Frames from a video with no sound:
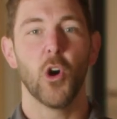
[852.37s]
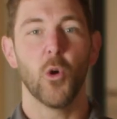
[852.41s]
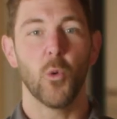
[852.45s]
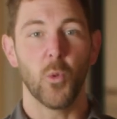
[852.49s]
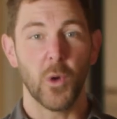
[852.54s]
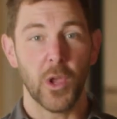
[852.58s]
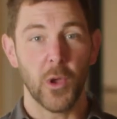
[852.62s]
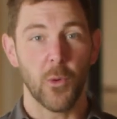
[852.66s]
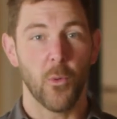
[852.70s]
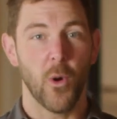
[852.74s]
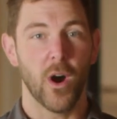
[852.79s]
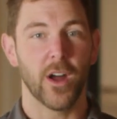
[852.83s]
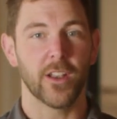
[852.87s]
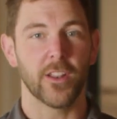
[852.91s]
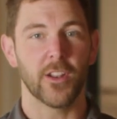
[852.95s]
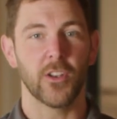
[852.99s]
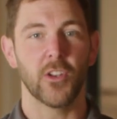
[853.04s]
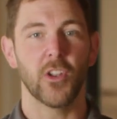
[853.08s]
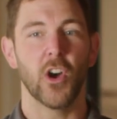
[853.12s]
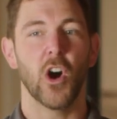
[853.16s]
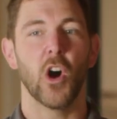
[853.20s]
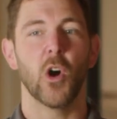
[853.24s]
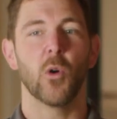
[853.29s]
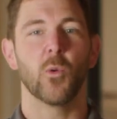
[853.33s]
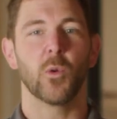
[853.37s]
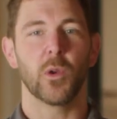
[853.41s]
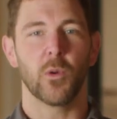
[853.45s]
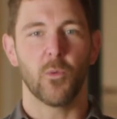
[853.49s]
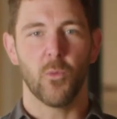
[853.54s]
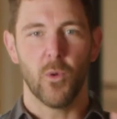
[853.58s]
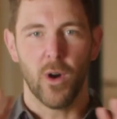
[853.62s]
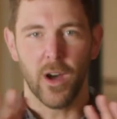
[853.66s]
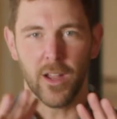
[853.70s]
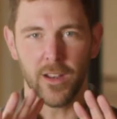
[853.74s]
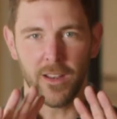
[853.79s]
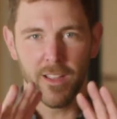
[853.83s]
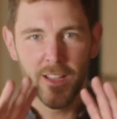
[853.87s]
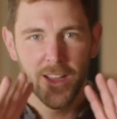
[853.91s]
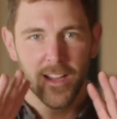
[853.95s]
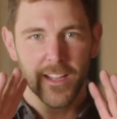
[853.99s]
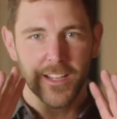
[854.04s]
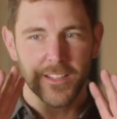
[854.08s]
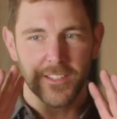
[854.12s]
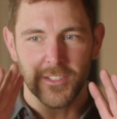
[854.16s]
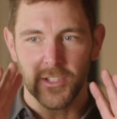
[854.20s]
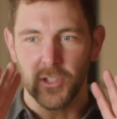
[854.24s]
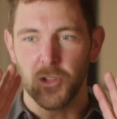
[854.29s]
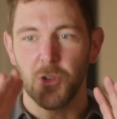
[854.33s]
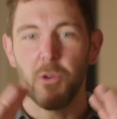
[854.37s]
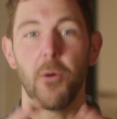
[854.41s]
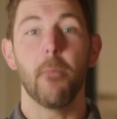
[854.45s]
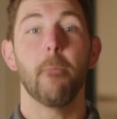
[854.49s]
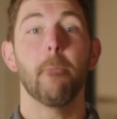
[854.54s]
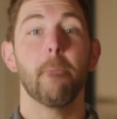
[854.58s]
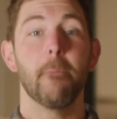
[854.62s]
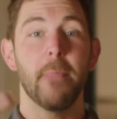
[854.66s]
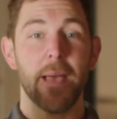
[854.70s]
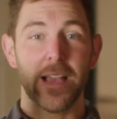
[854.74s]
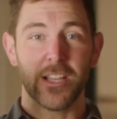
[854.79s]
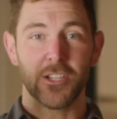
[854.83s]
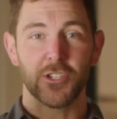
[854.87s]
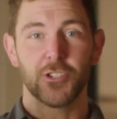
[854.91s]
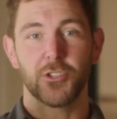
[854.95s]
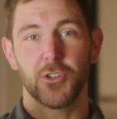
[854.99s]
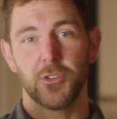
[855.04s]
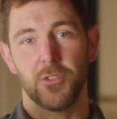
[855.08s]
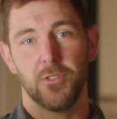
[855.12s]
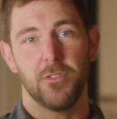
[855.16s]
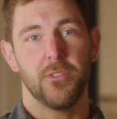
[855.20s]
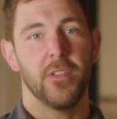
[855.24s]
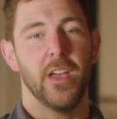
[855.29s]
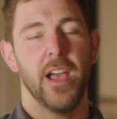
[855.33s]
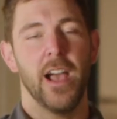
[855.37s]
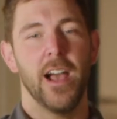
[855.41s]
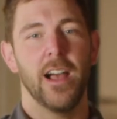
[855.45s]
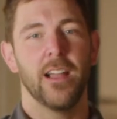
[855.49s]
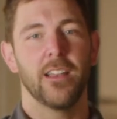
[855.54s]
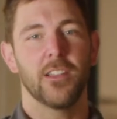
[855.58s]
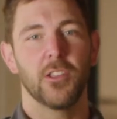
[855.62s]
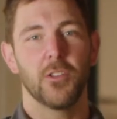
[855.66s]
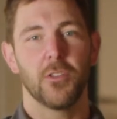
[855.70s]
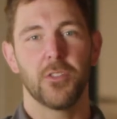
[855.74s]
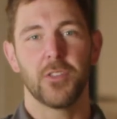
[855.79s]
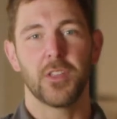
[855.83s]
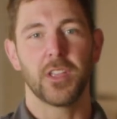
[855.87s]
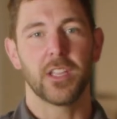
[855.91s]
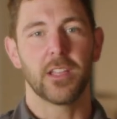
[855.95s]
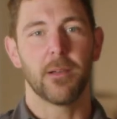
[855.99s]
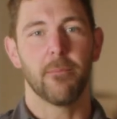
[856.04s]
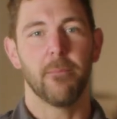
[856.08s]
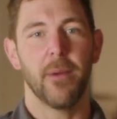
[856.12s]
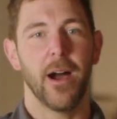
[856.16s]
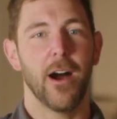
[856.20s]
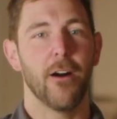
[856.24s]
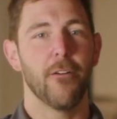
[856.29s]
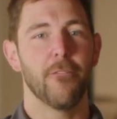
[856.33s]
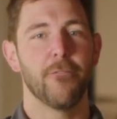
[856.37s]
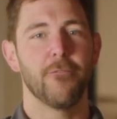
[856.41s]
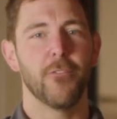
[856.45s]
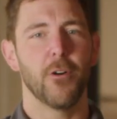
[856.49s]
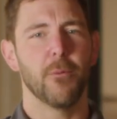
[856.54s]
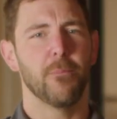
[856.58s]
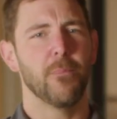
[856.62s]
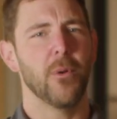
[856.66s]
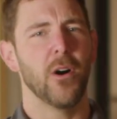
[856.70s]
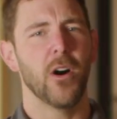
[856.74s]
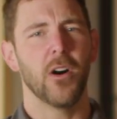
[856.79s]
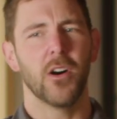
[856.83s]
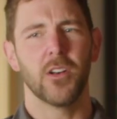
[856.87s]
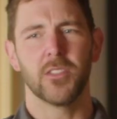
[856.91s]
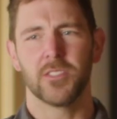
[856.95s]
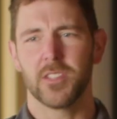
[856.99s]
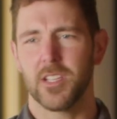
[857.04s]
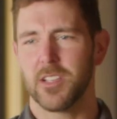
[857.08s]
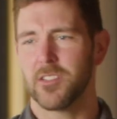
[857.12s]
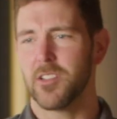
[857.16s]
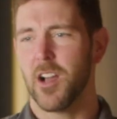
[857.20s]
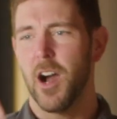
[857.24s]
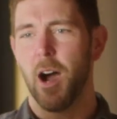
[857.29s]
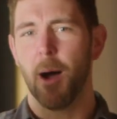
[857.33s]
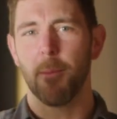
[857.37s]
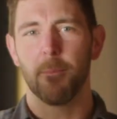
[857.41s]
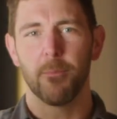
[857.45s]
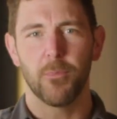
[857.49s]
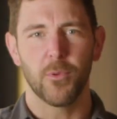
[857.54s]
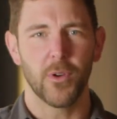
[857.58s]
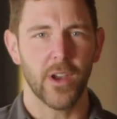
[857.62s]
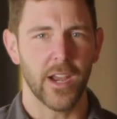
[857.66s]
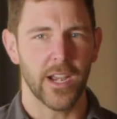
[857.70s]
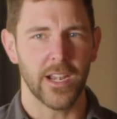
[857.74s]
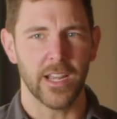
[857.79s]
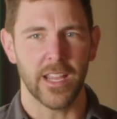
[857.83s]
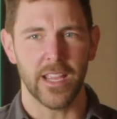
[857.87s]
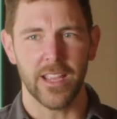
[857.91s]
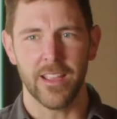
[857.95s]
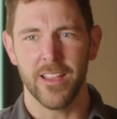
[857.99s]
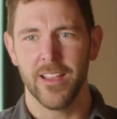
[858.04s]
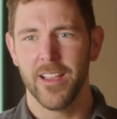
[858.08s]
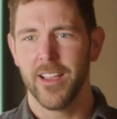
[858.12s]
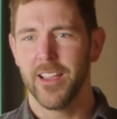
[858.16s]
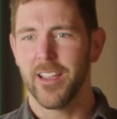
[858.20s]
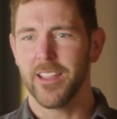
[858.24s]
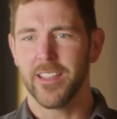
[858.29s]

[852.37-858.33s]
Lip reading: We want to know. We want to measure that. You think about football. Is it Tom Brady?